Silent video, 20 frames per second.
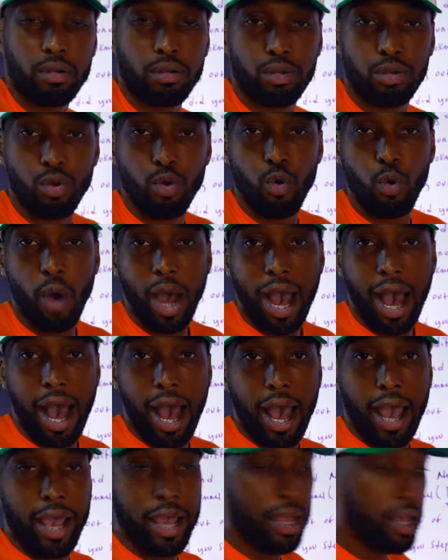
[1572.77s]
do
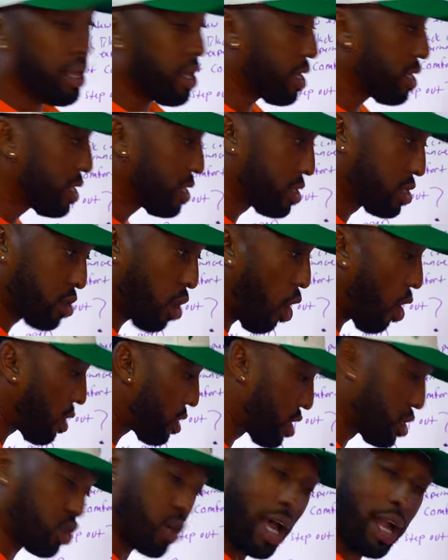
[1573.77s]
I start
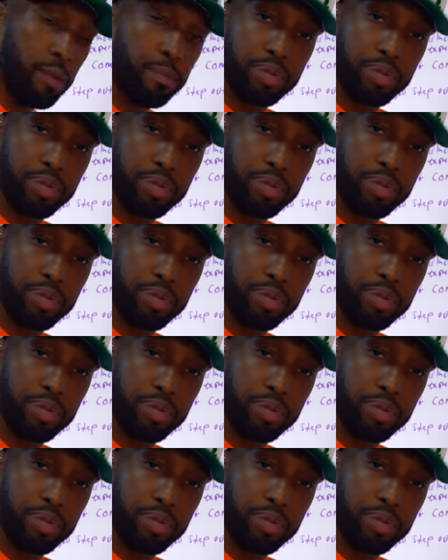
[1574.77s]
to try to